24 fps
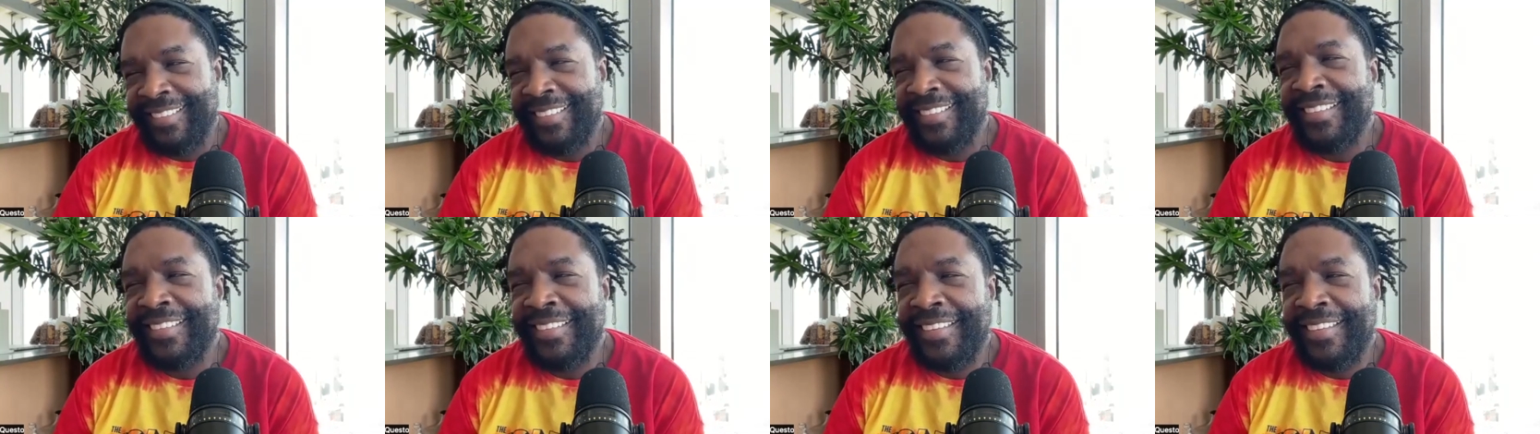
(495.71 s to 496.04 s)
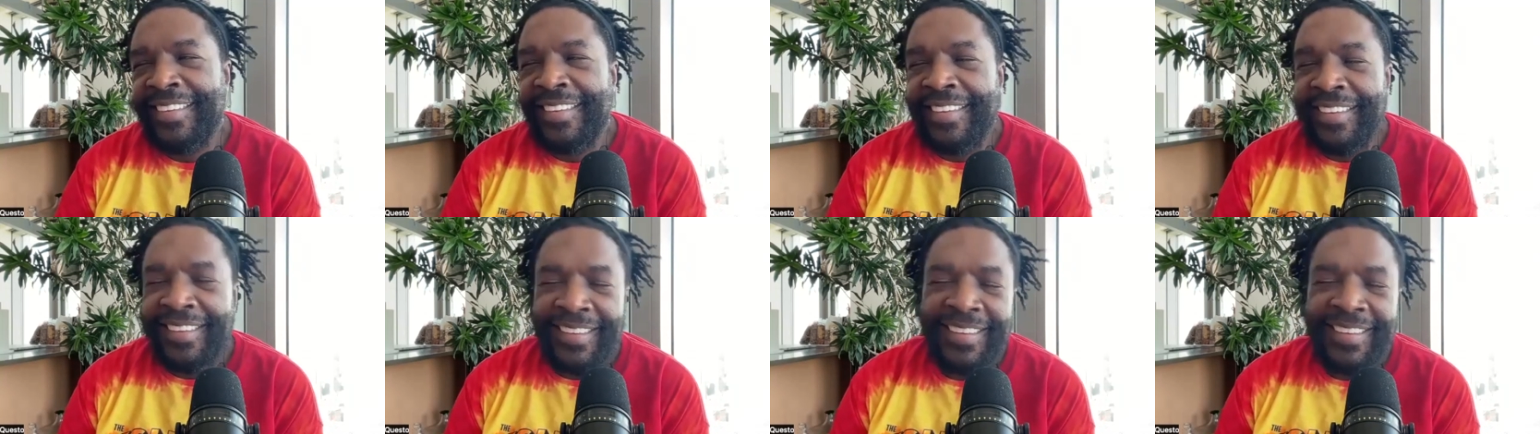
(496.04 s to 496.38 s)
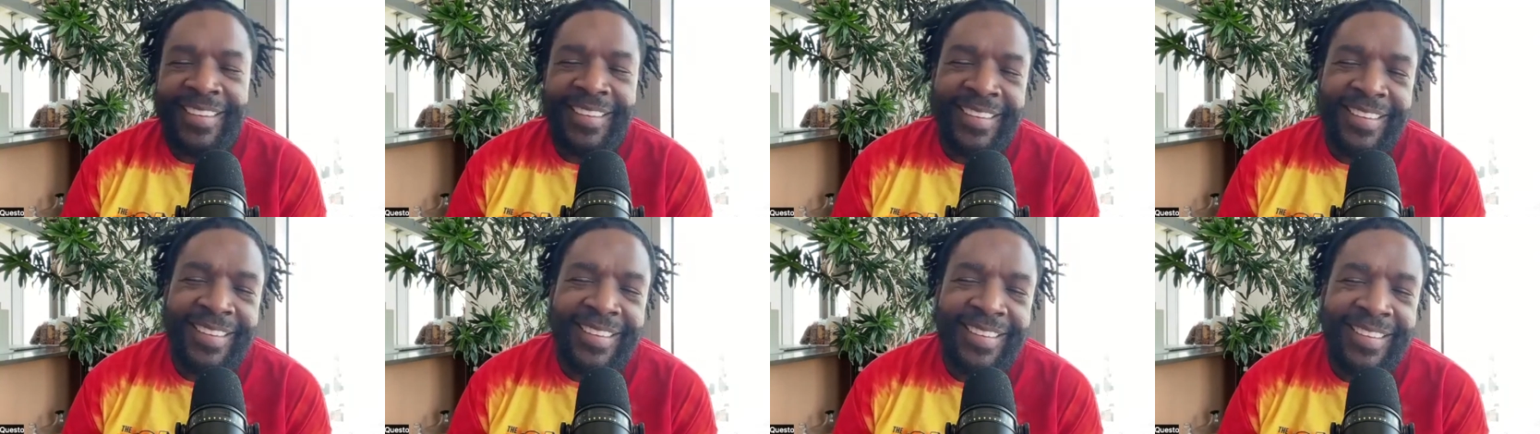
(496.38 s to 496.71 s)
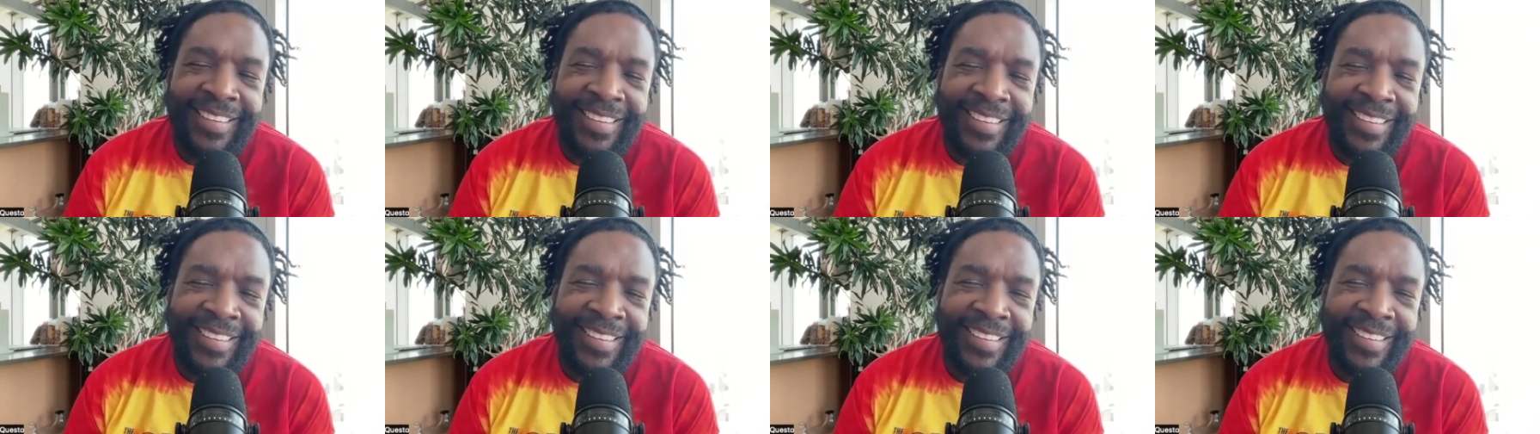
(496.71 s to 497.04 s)
You make your thing.
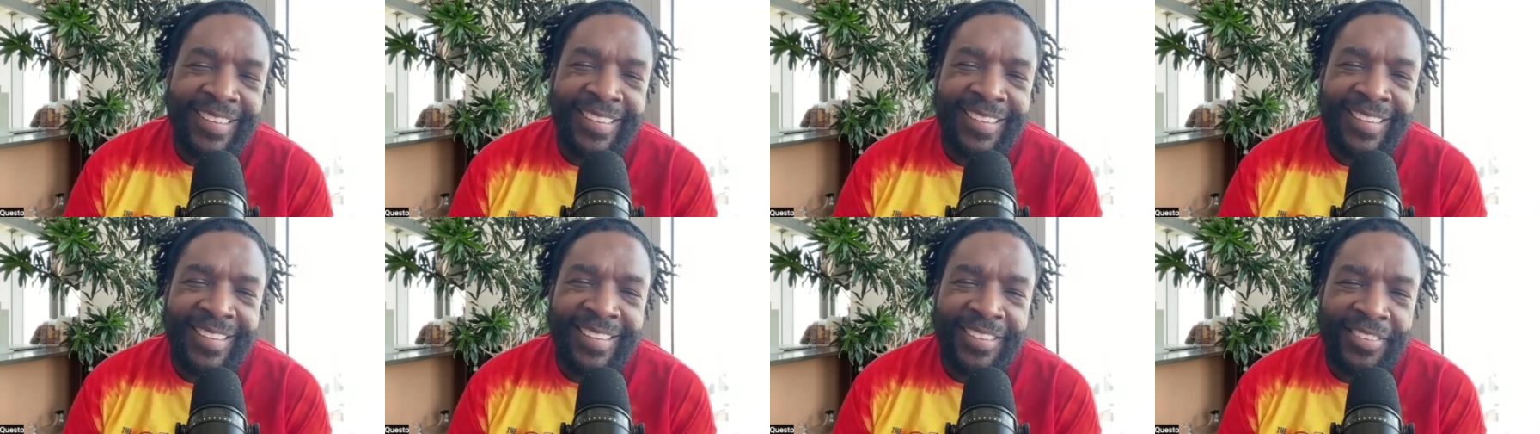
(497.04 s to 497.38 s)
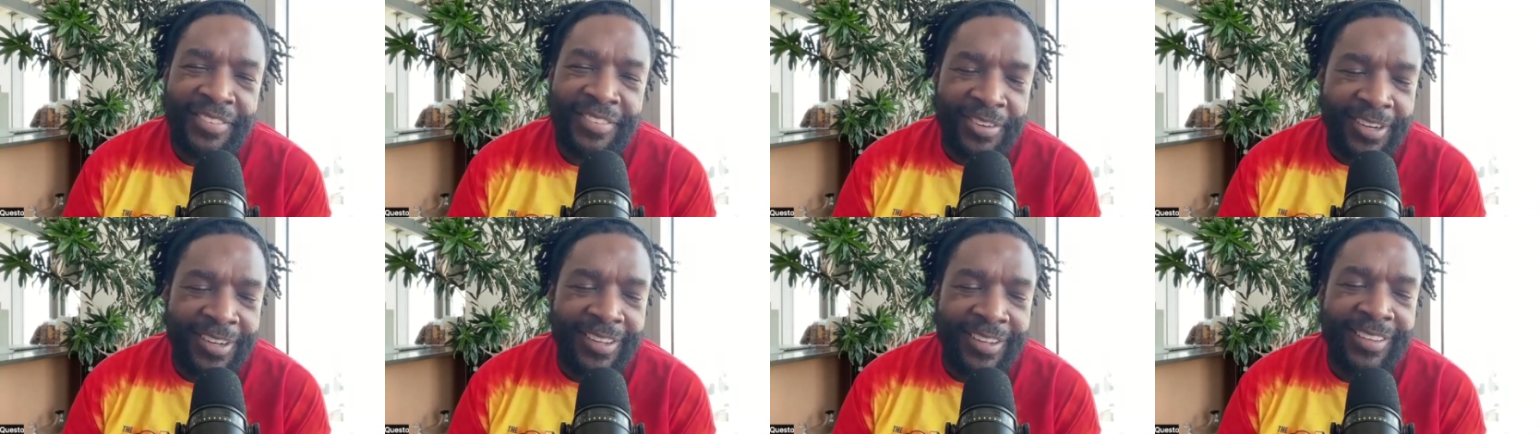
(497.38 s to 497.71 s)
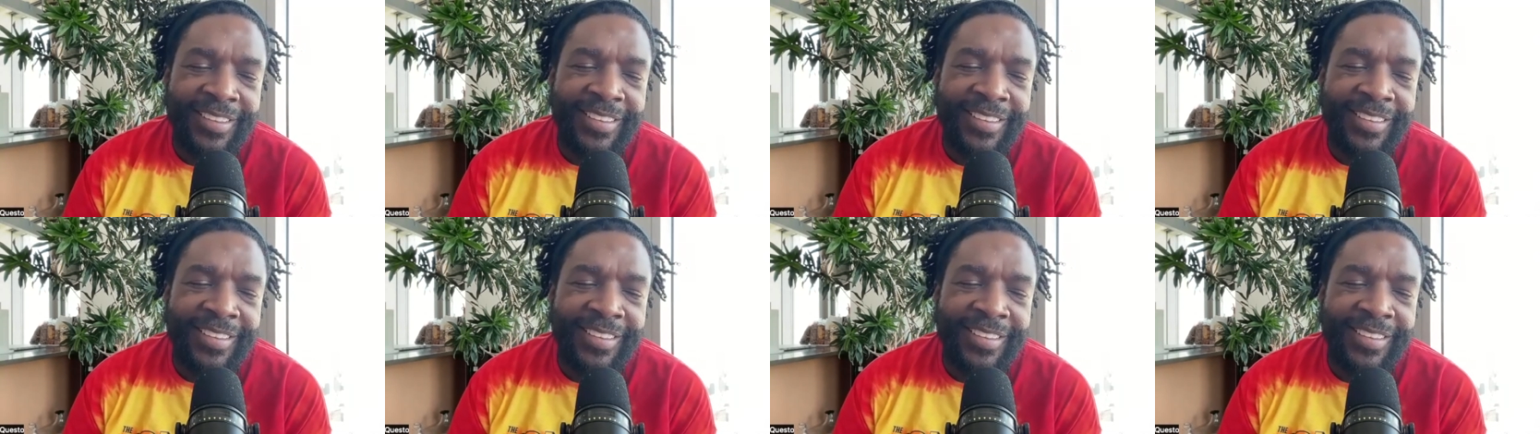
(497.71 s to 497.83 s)
Right.